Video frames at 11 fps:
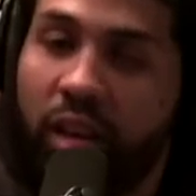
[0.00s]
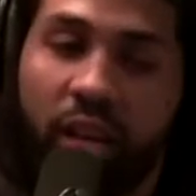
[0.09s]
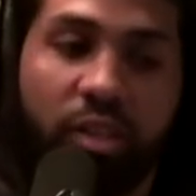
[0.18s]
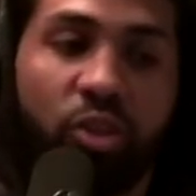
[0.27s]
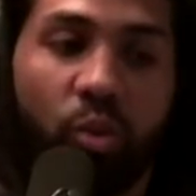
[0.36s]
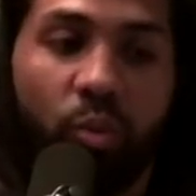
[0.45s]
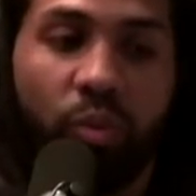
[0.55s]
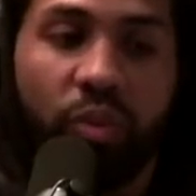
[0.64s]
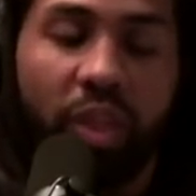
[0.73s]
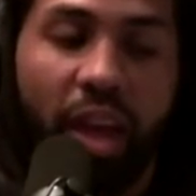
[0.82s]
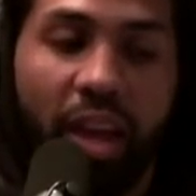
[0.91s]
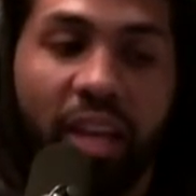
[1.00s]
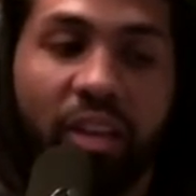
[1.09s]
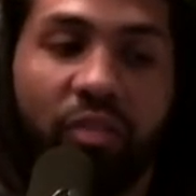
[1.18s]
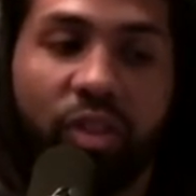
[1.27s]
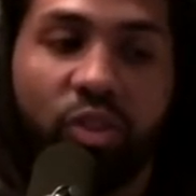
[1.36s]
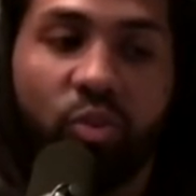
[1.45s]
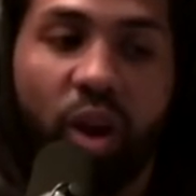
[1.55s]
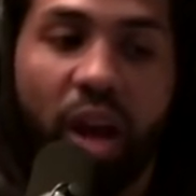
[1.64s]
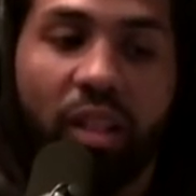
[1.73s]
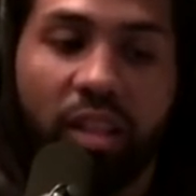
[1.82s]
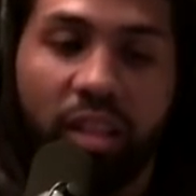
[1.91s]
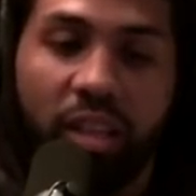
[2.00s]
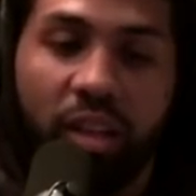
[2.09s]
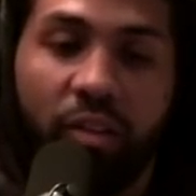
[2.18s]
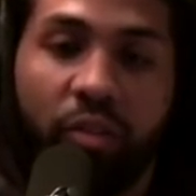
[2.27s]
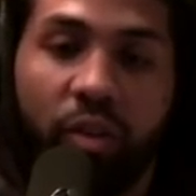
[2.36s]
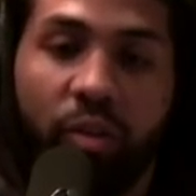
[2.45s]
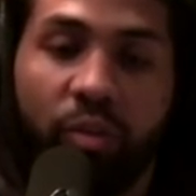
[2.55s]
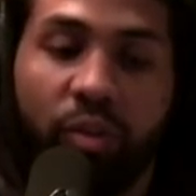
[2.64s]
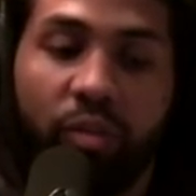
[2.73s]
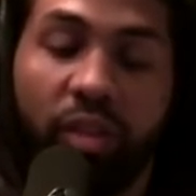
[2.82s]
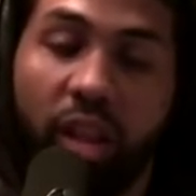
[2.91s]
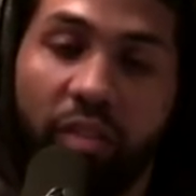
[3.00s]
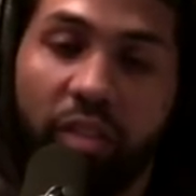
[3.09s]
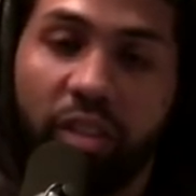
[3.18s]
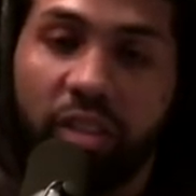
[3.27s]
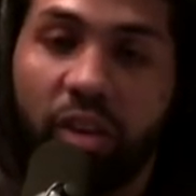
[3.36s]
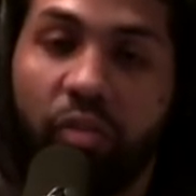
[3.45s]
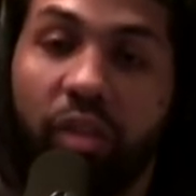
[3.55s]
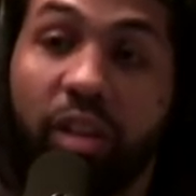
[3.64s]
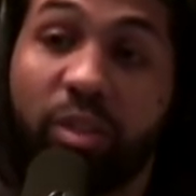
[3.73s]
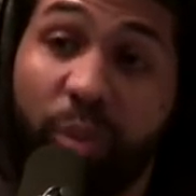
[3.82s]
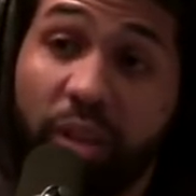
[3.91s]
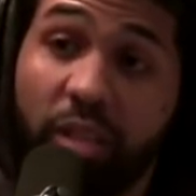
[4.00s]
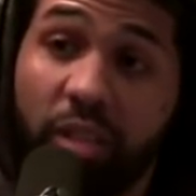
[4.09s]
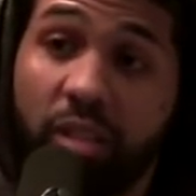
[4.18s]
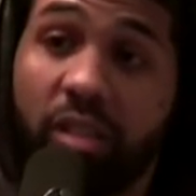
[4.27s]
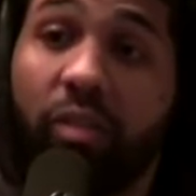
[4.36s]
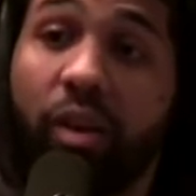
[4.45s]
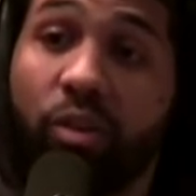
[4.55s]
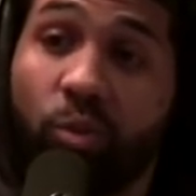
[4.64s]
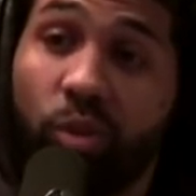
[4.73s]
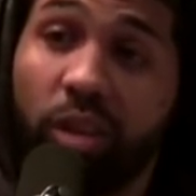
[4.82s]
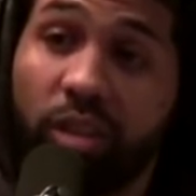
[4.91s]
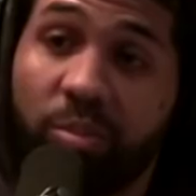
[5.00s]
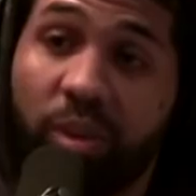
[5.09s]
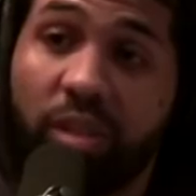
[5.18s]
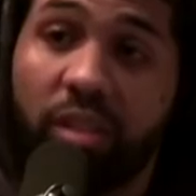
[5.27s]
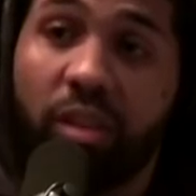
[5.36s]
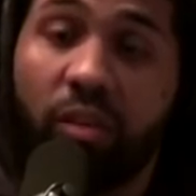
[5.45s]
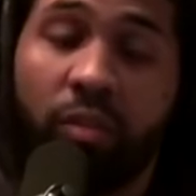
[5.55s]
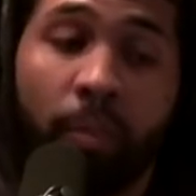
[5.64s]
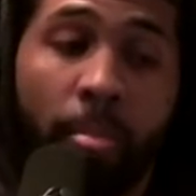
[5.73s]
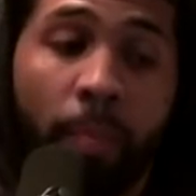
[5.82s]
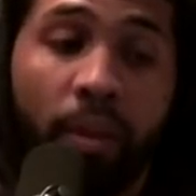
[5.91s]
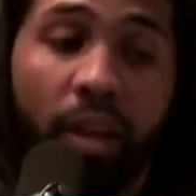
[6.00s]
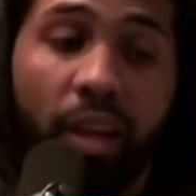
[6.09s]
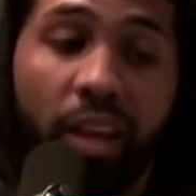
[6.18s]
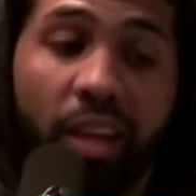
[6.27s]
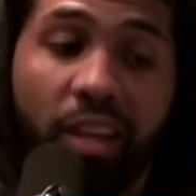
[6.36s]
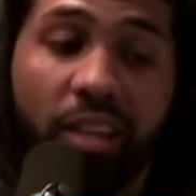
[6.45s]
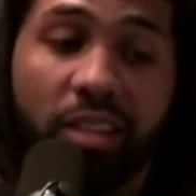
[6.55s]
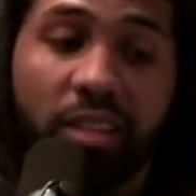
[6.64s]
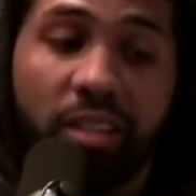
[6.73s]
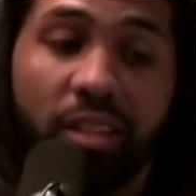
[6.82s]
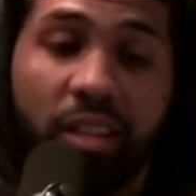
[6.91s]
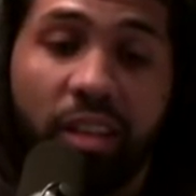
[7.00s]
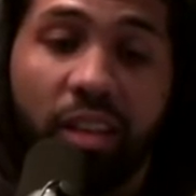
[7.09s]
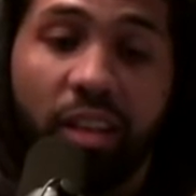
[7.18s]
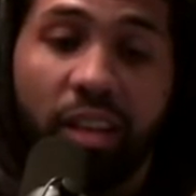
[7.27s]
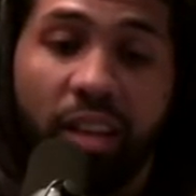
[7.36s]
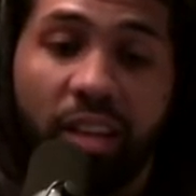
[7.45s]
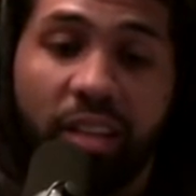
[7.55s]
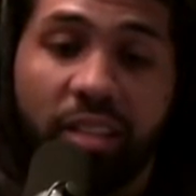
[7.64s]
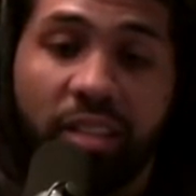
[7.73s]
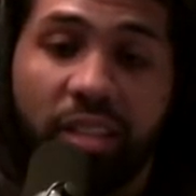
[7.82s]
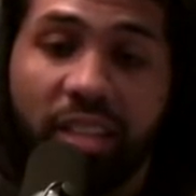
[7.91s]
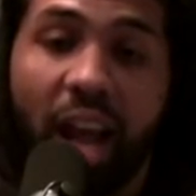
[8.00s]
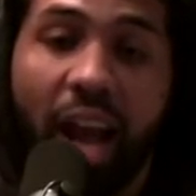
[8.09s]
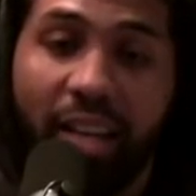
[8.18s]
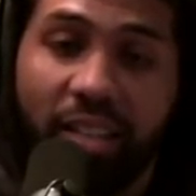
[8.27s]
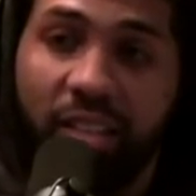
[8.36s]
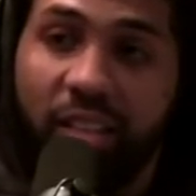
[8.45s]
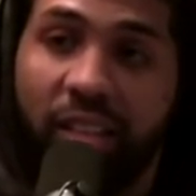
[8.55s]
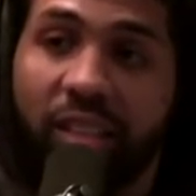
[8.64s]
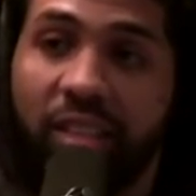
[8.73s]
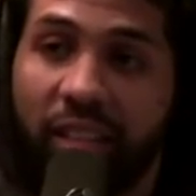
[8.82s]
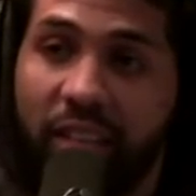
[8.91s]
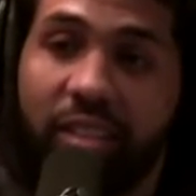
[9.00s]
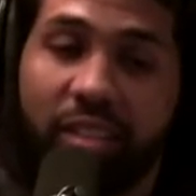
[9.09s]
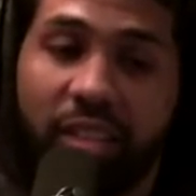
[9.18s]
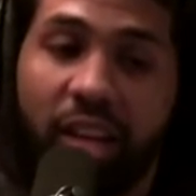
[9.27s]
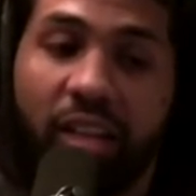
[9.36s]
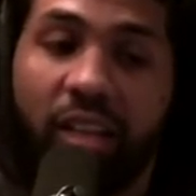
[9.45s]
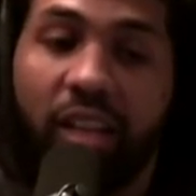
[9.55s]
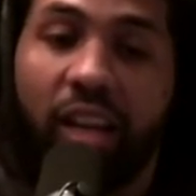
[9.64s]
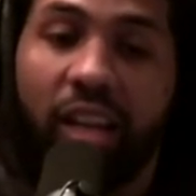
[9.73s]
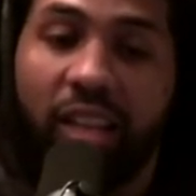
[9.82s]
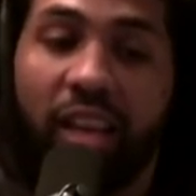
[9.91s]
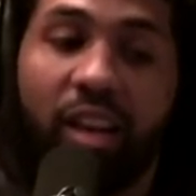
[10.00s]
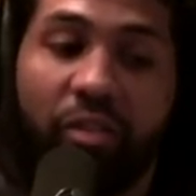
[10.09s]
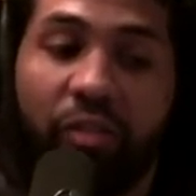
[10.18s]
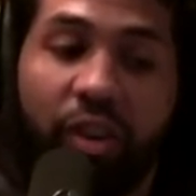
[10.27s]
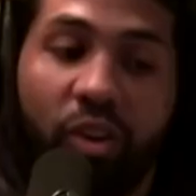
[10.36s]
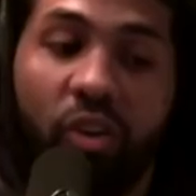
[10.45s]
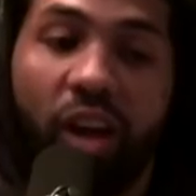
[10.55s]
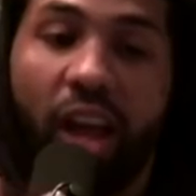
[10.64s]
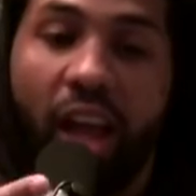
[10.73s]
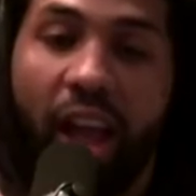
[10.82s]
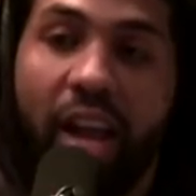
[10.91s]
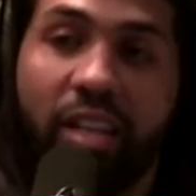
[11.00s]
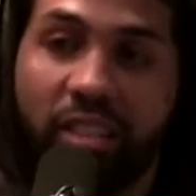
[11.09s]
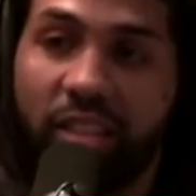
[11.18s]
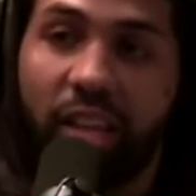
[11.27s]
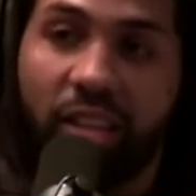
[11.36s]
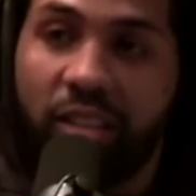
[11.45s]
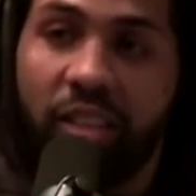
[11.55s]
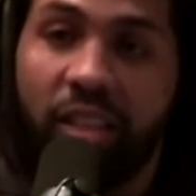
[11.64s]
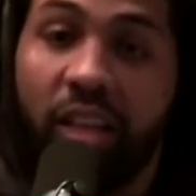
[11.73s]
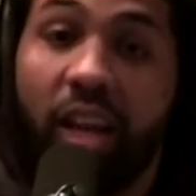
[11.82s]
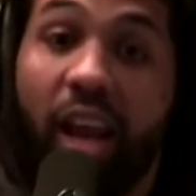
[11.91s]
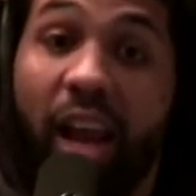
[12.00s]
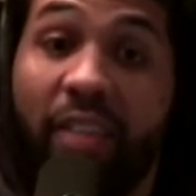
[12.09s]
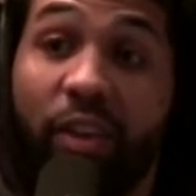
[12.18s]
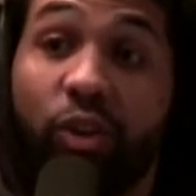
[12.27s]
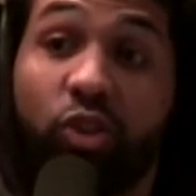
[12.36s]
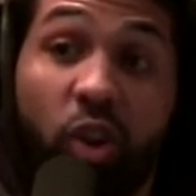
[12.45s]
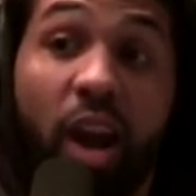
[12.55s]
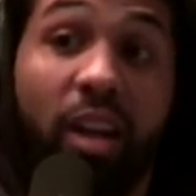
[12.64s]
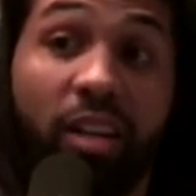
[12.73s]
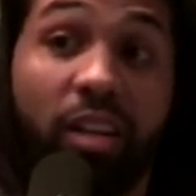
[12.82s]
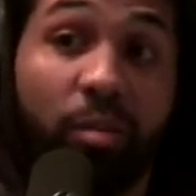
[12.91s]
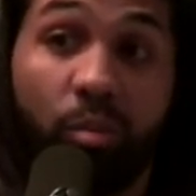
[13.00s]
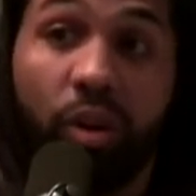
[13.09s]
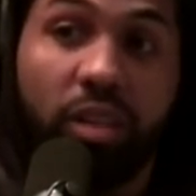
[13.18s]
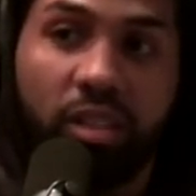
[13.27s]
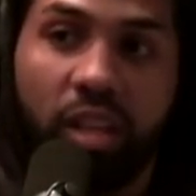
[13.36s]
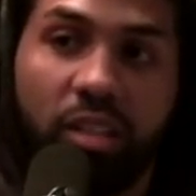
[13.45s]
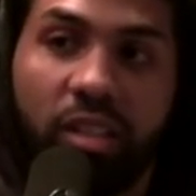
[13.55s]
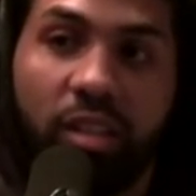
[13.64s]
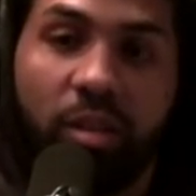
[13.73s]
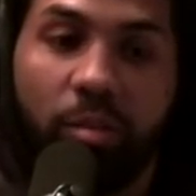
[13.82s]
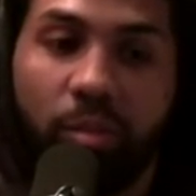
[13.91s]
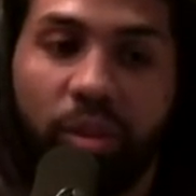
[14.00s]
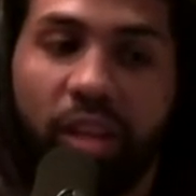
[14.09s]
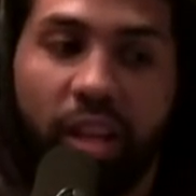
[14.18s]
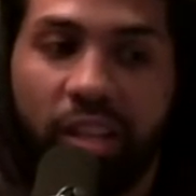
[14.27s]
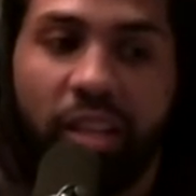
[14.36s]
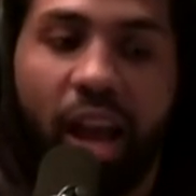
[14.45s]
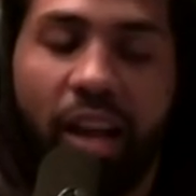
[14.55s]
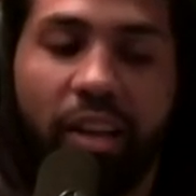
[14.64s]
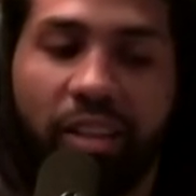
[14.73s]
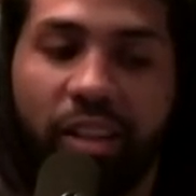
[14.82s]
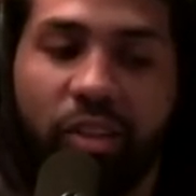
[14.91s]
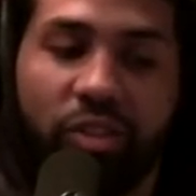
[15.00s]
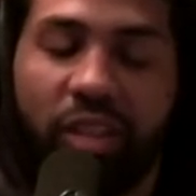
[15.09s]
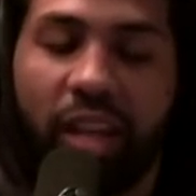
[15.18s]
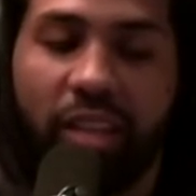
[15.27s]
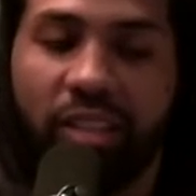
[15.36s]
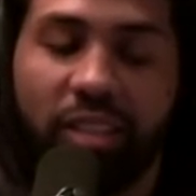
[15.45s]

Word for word: Mm-hmm. And so that individuality of, of of loving yourself and expressing yourself how you want to express yourself is is is heightened in today's society. And the N F L hates that shit, and they're trying to embrace that shit, but that I, there's like